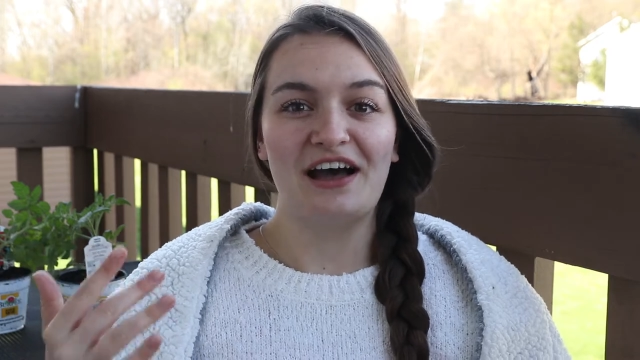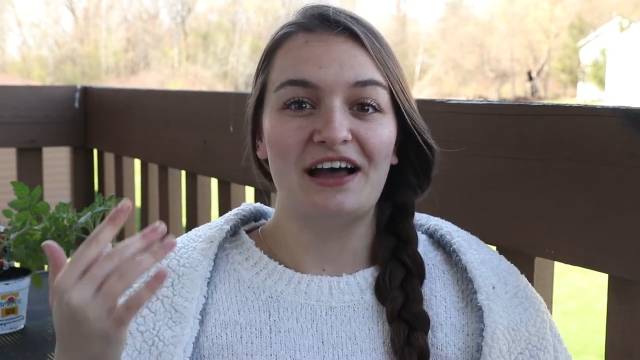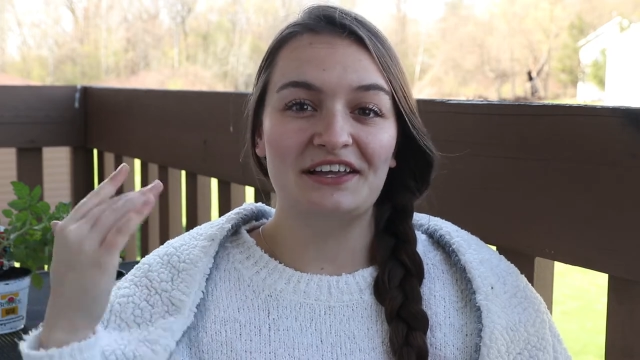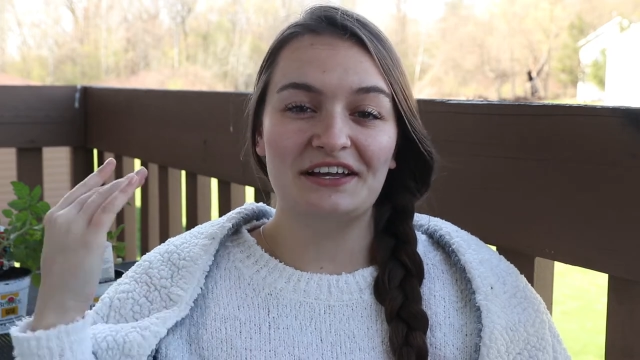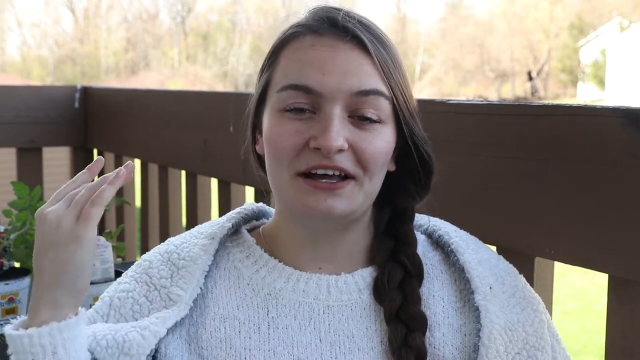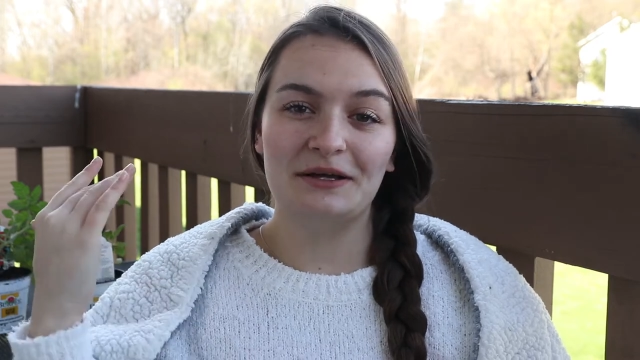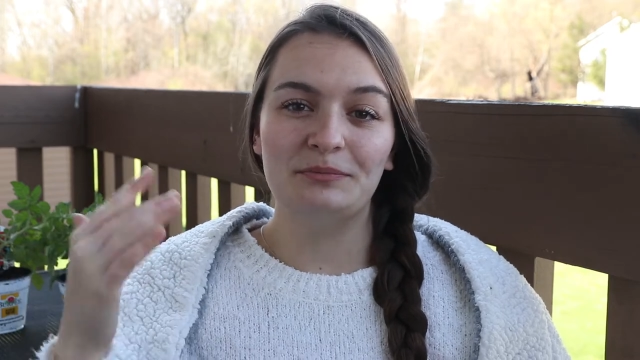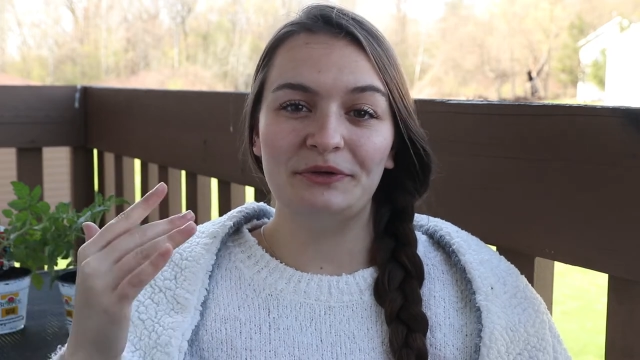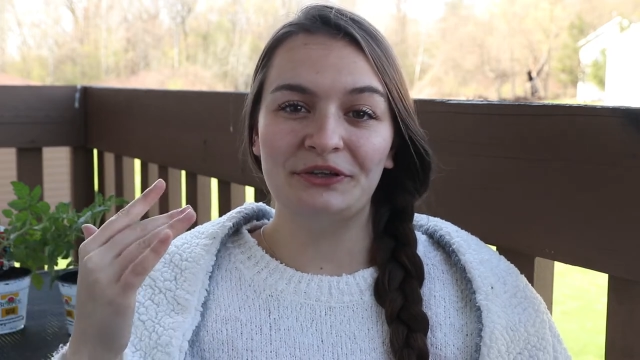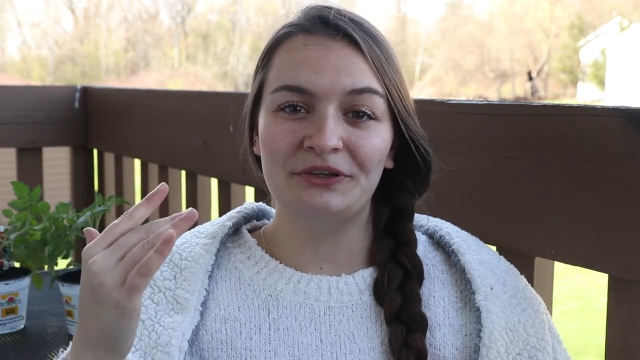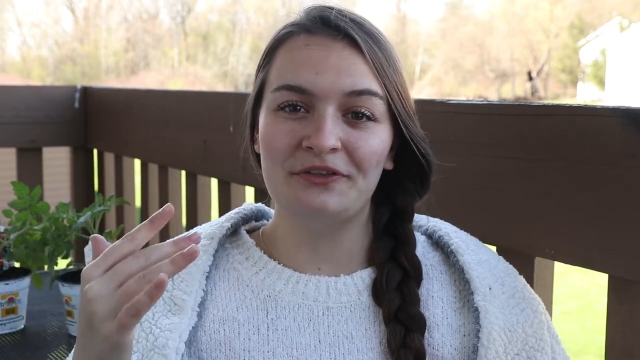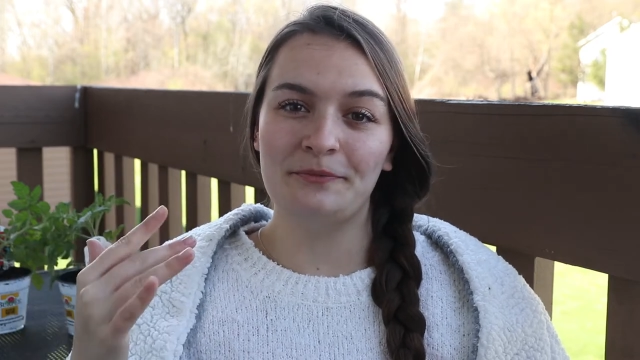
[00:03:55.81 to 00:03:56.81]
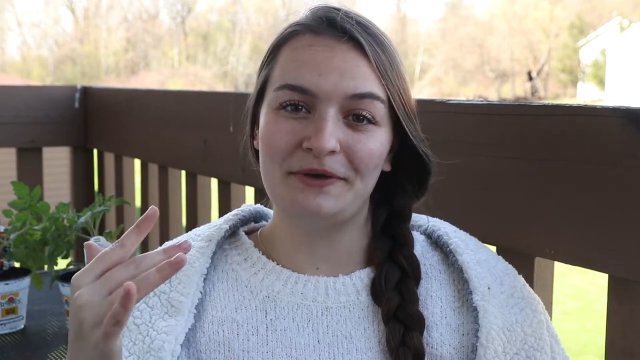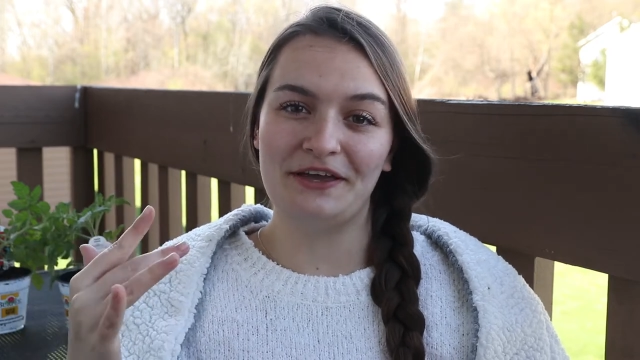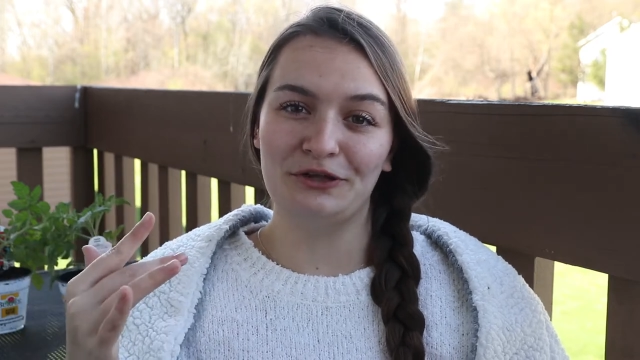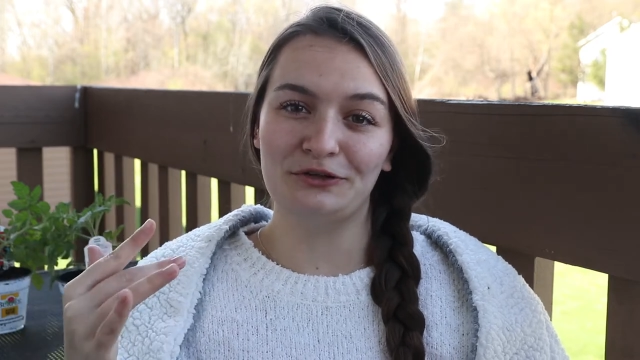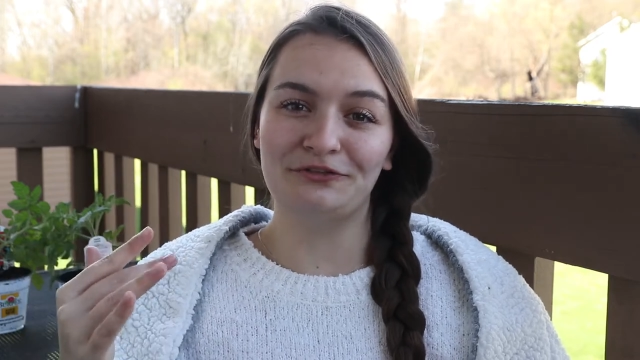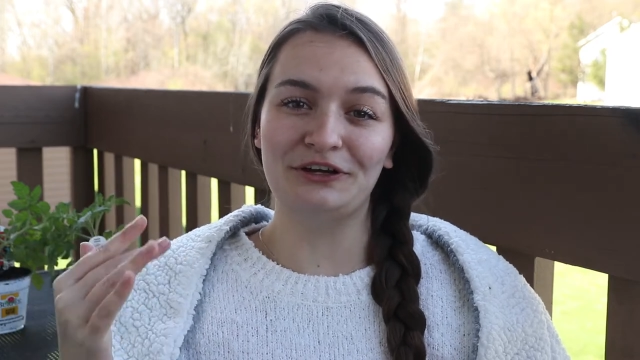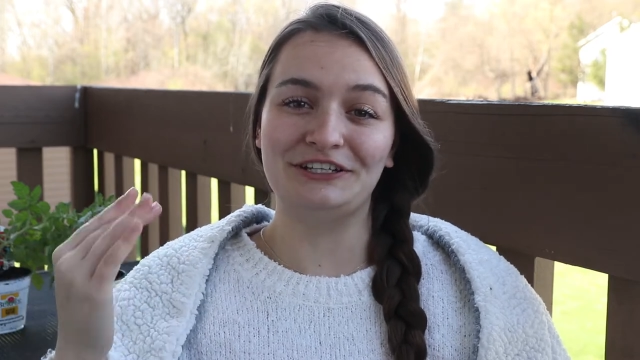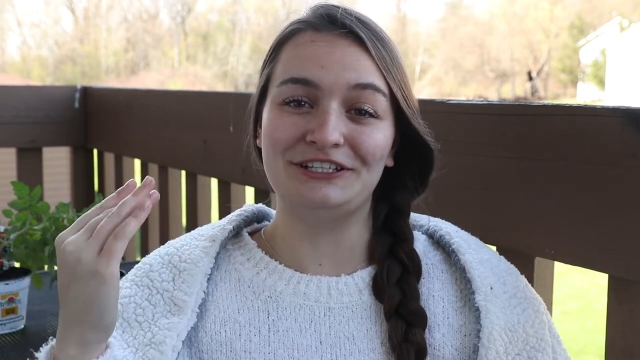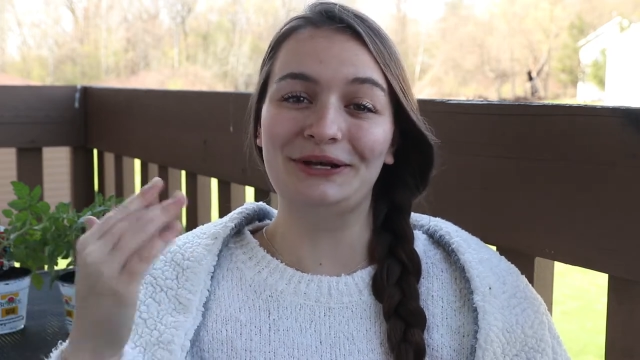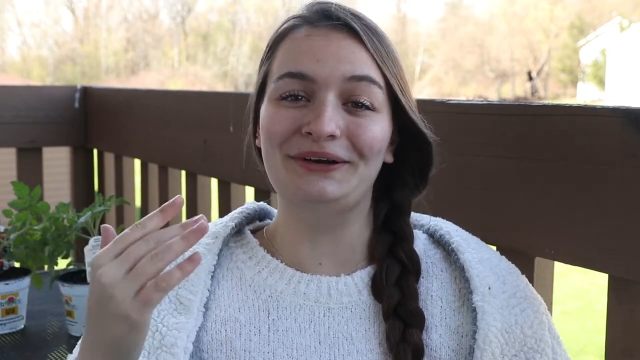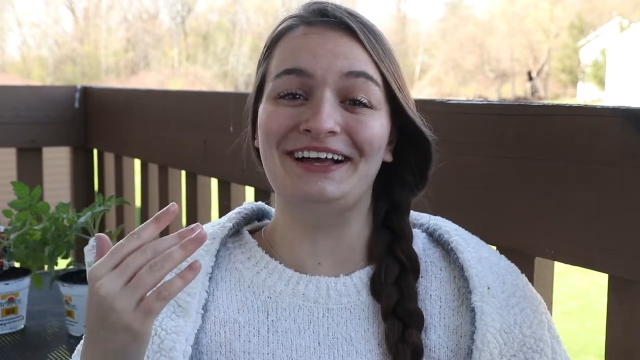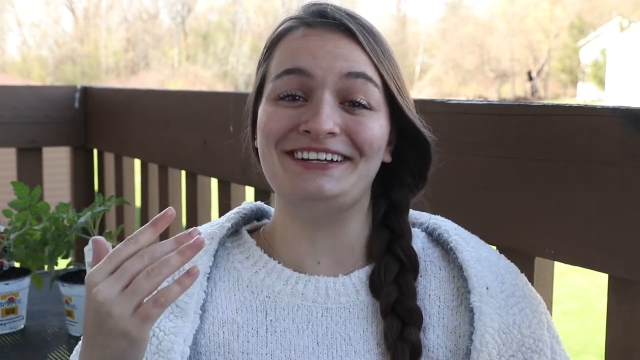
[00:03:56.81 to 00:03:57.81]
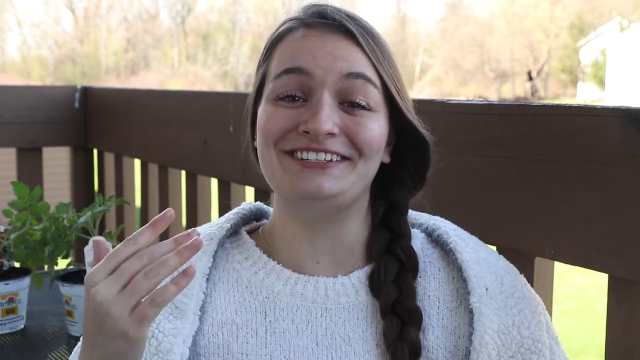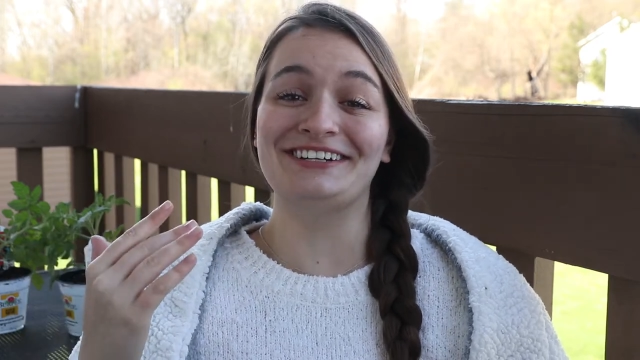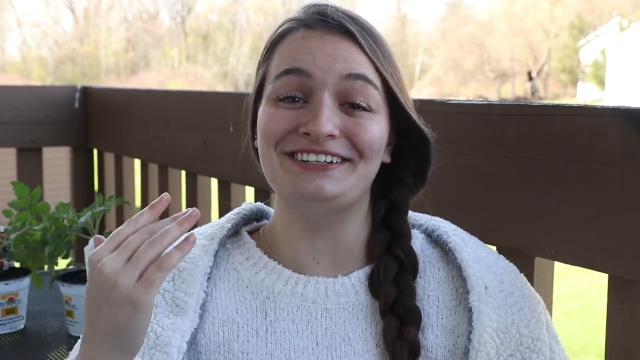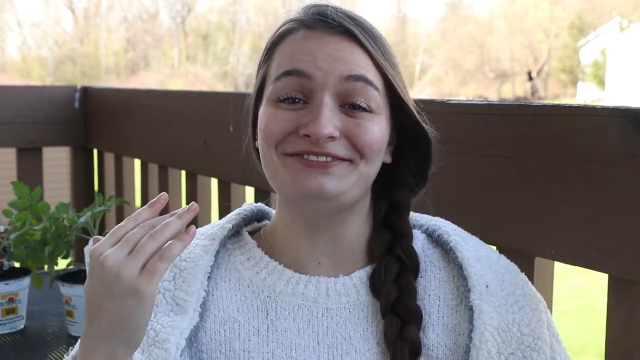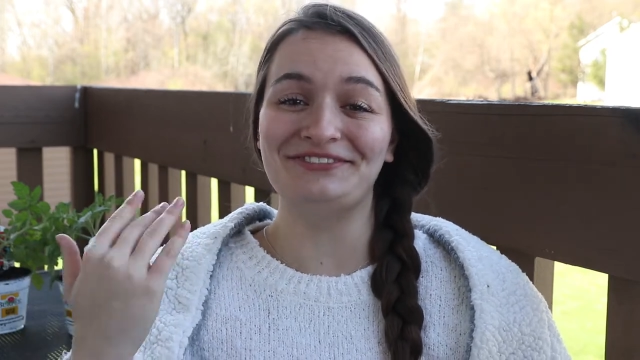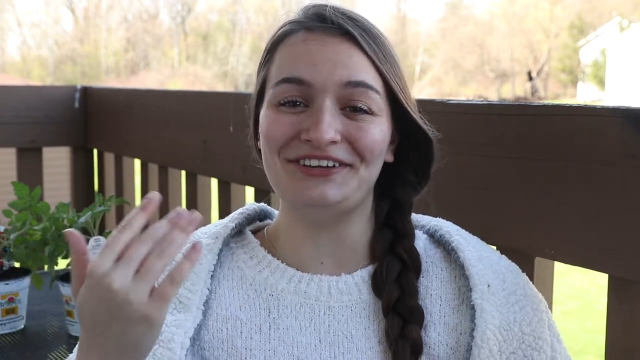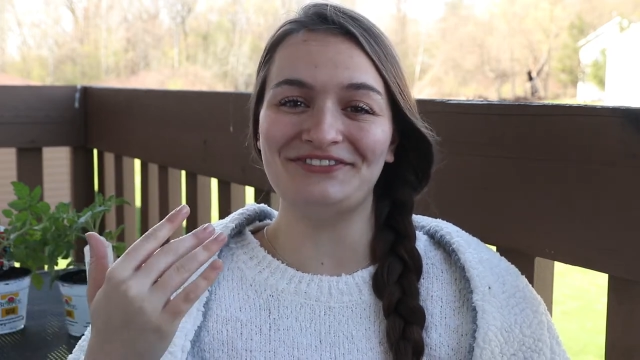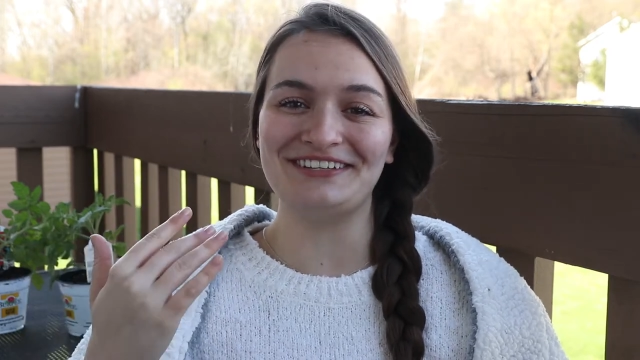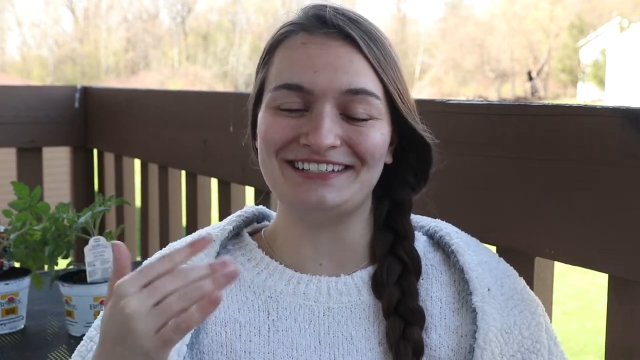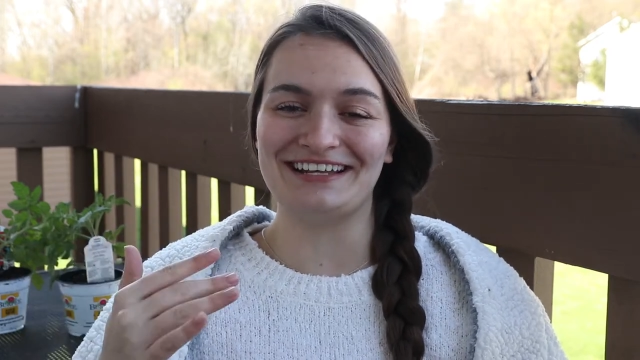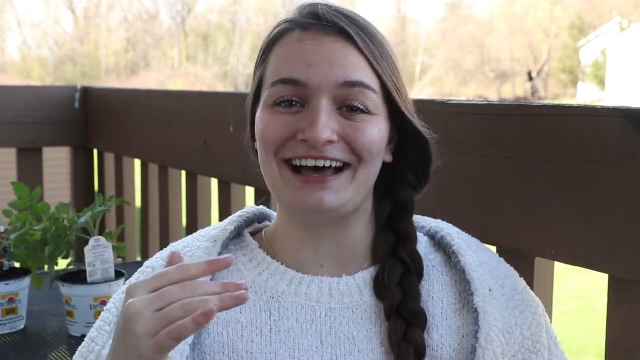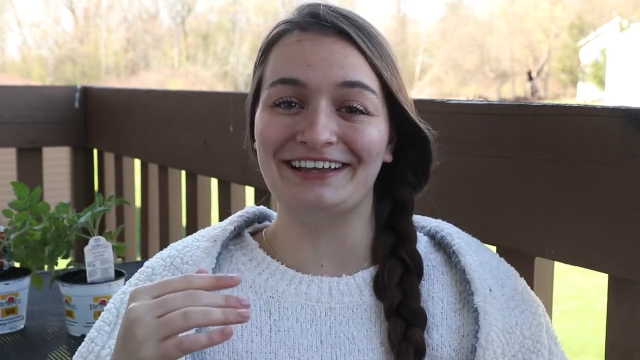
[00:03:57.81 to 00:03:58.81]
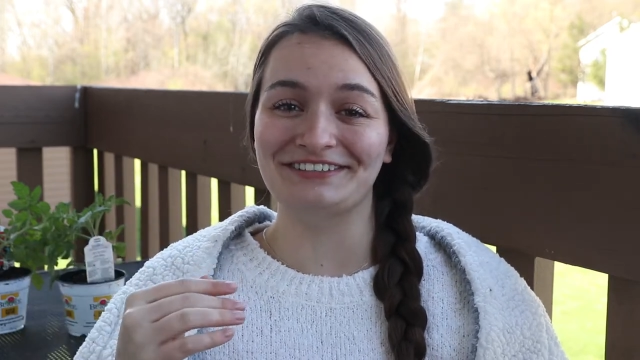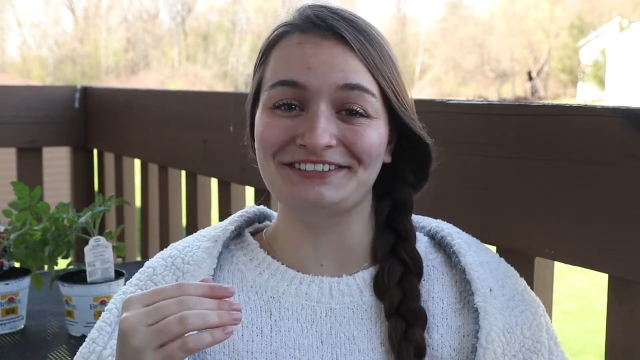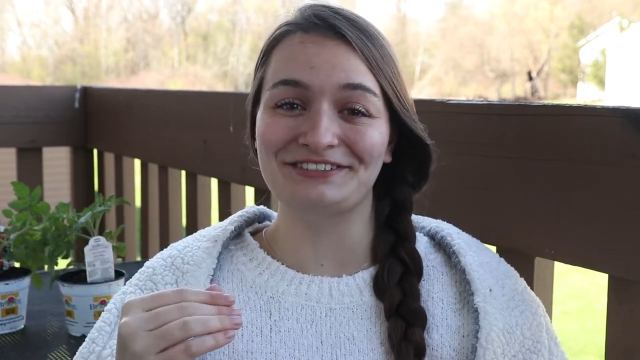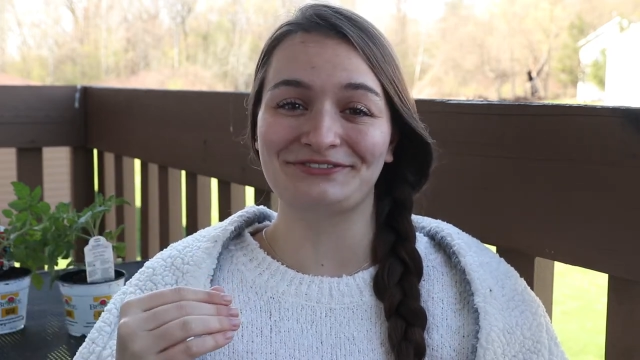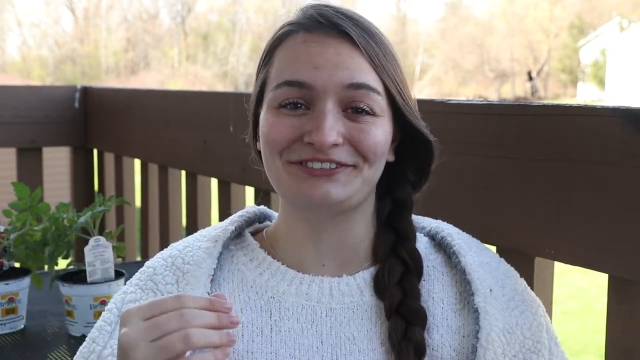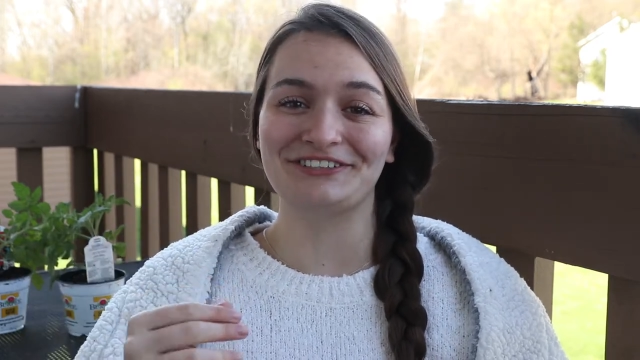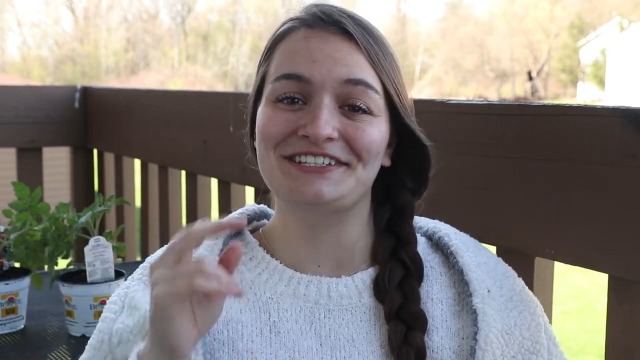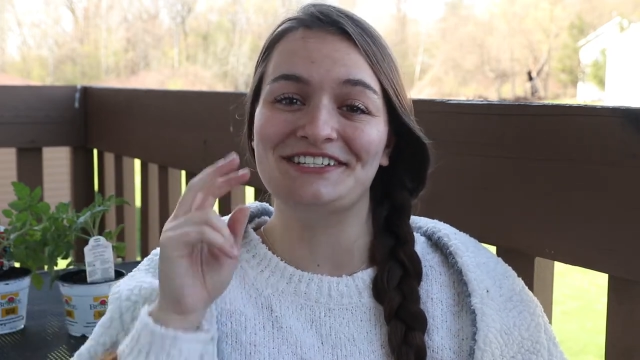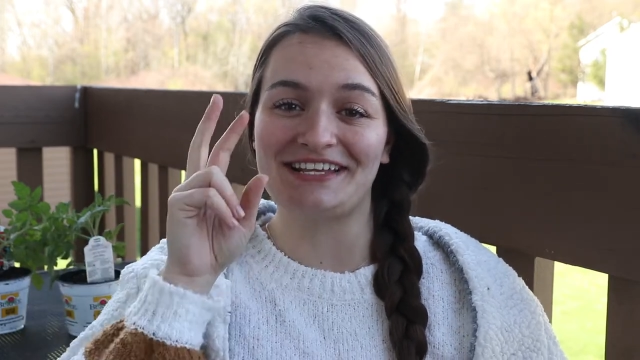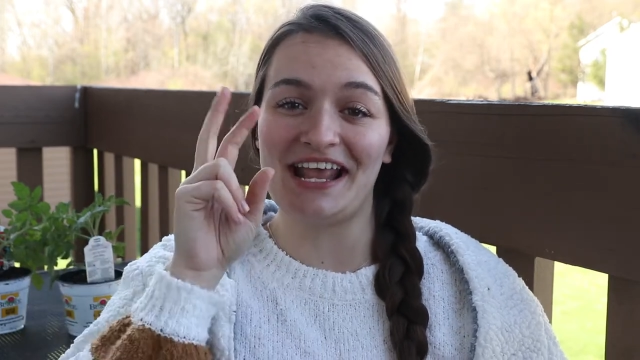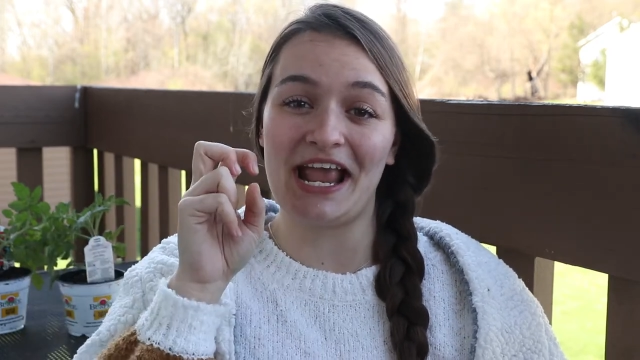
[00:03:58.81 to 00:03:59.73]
I got a bill in the mail for $250 for this